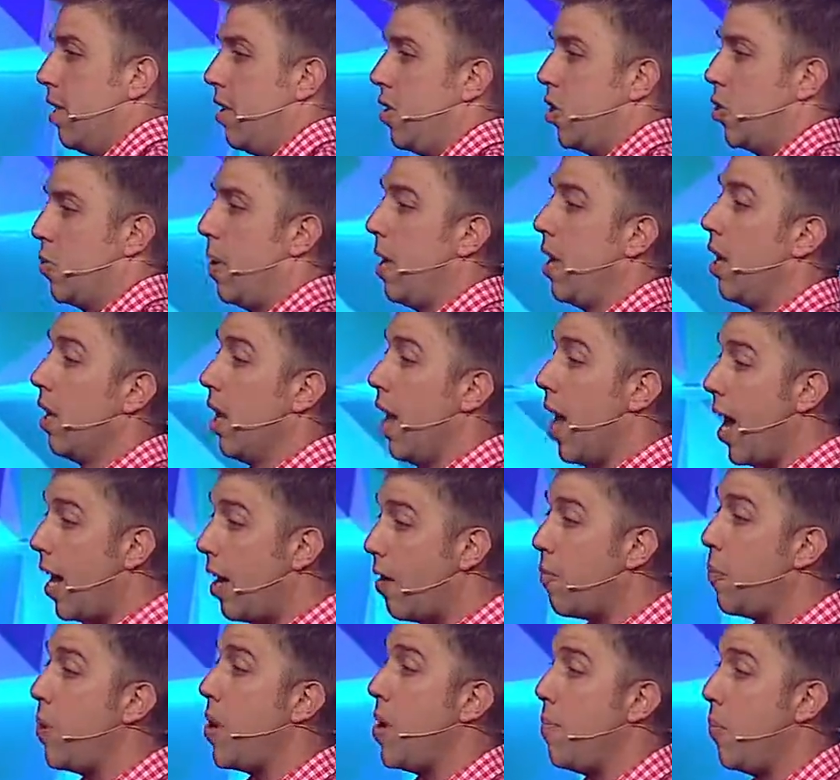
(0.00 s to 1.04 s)
There's been a lot
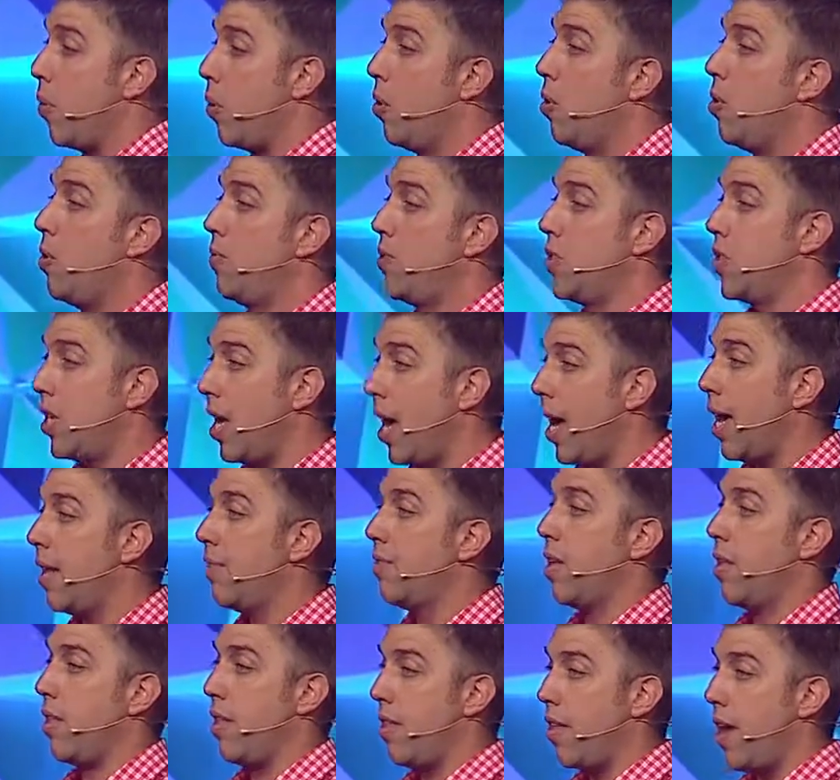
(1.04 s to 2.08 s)
of people who've
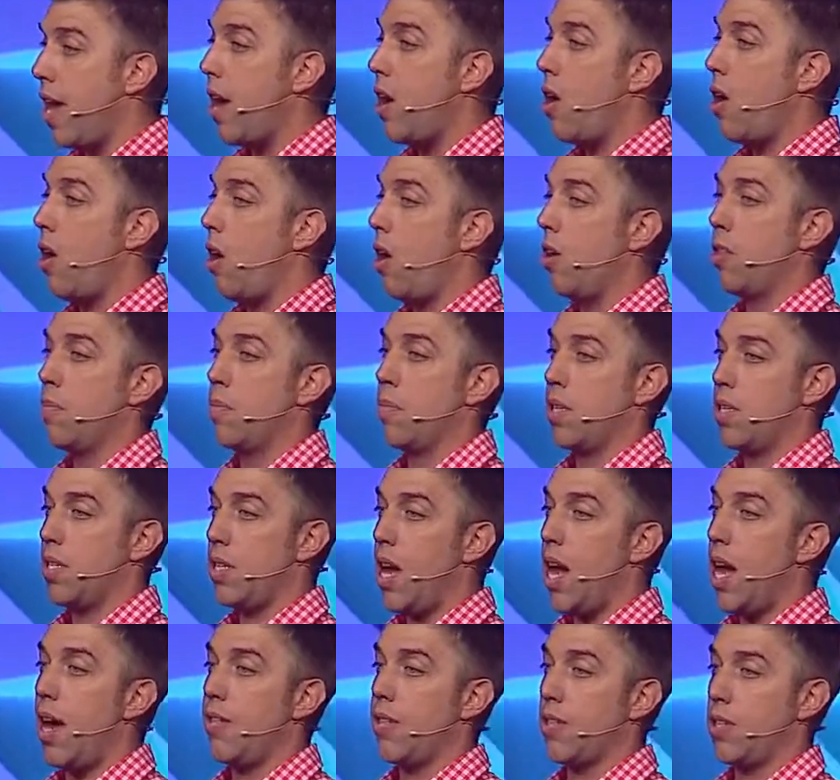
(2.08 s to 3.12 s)
said that they are the
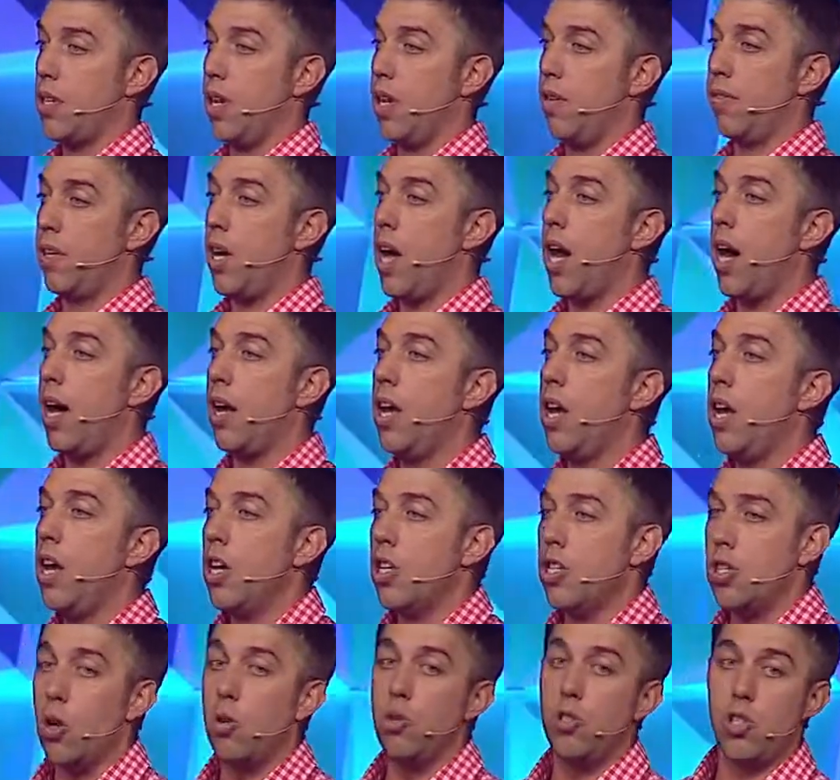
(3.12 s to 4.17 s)
Messiah, the Son of God.
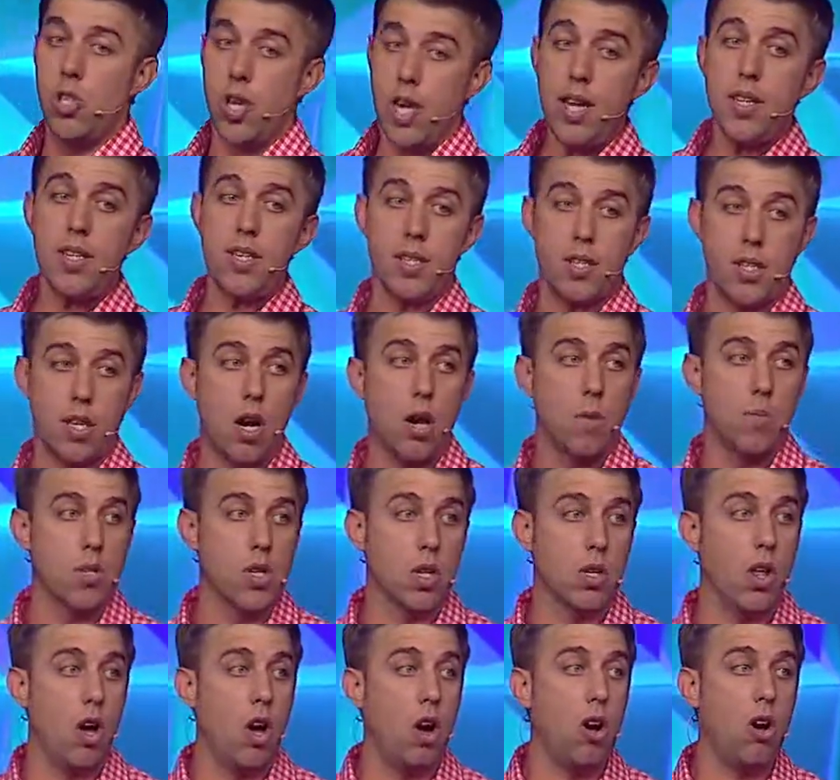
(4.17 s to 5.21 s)
So Jesus comes
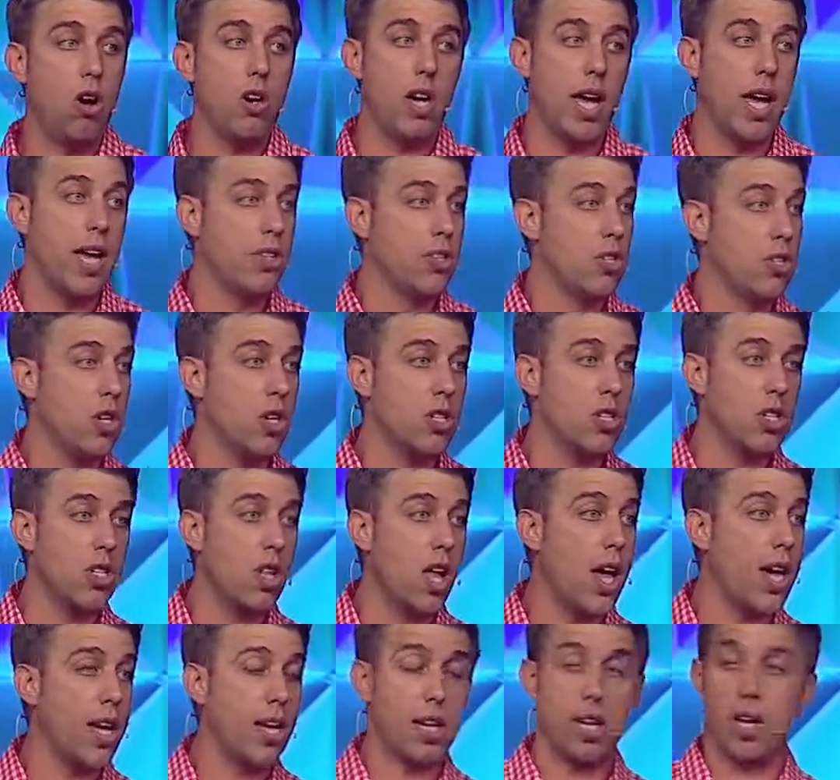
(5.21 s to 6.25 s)
along, and just
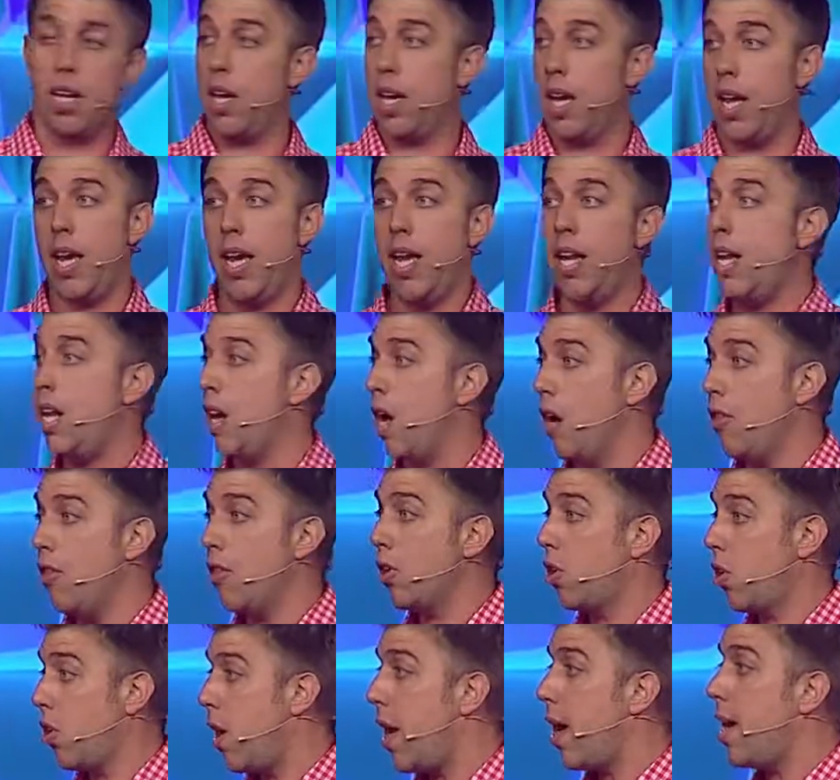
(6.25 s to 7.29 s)
like any other
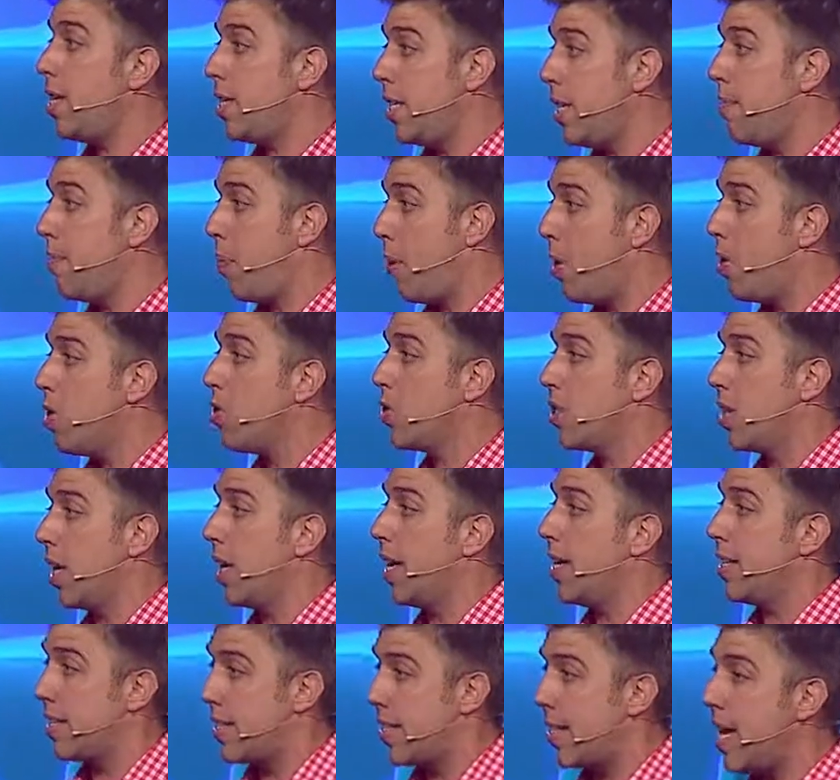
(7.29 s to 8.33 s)
crazy person,
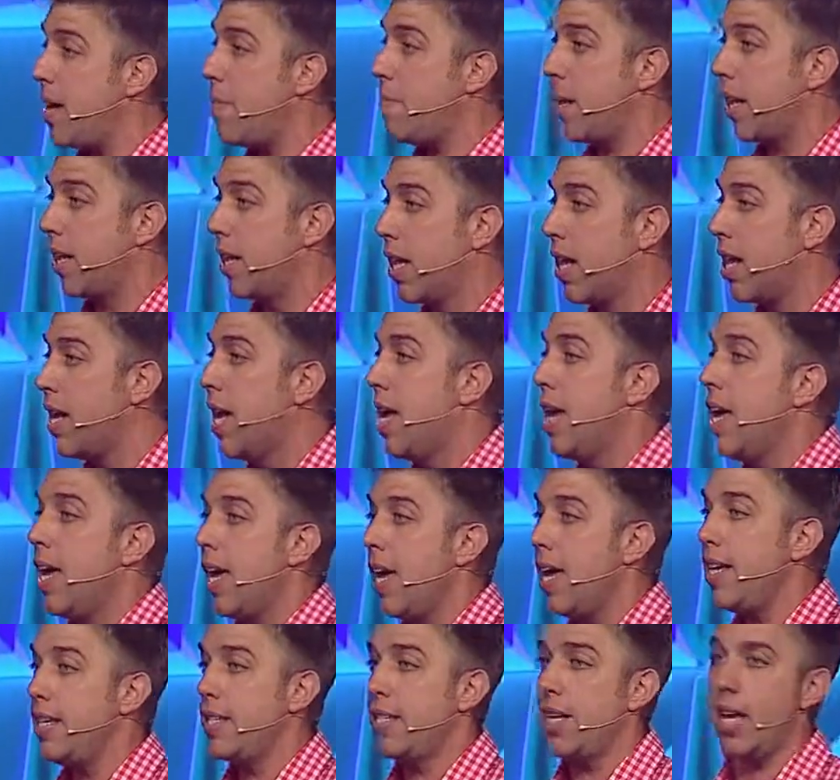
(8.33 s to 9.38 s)
it seemingly,
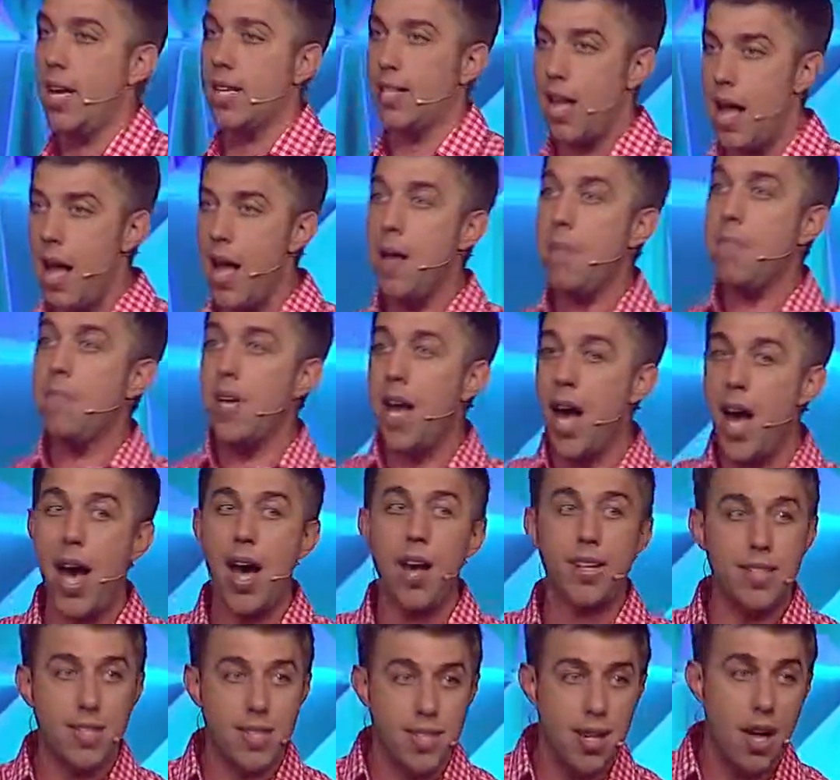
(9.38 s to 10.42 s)
he says, I'm
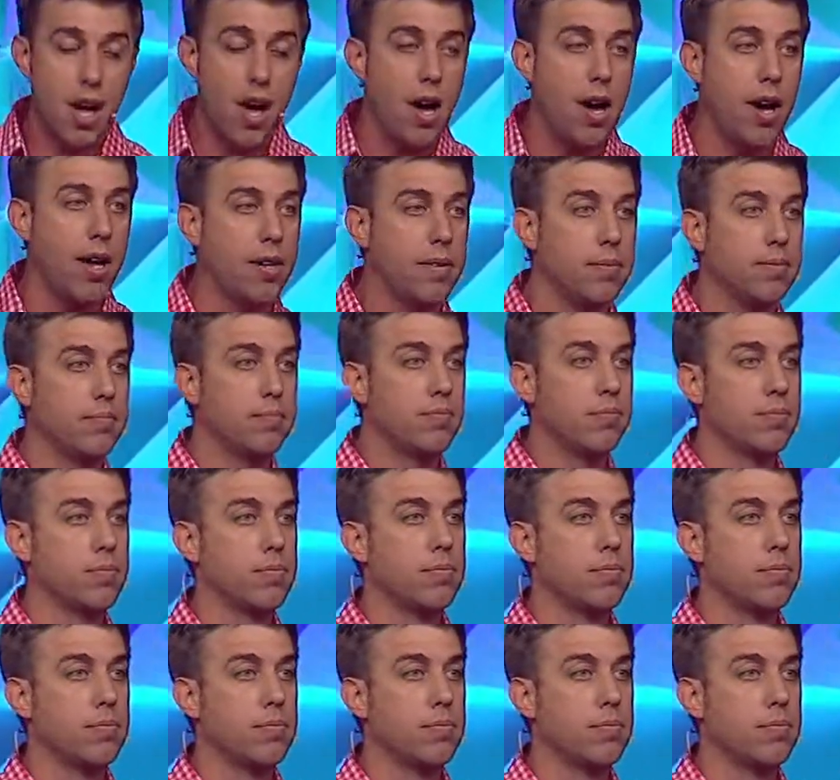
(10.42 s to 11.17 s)
God's son.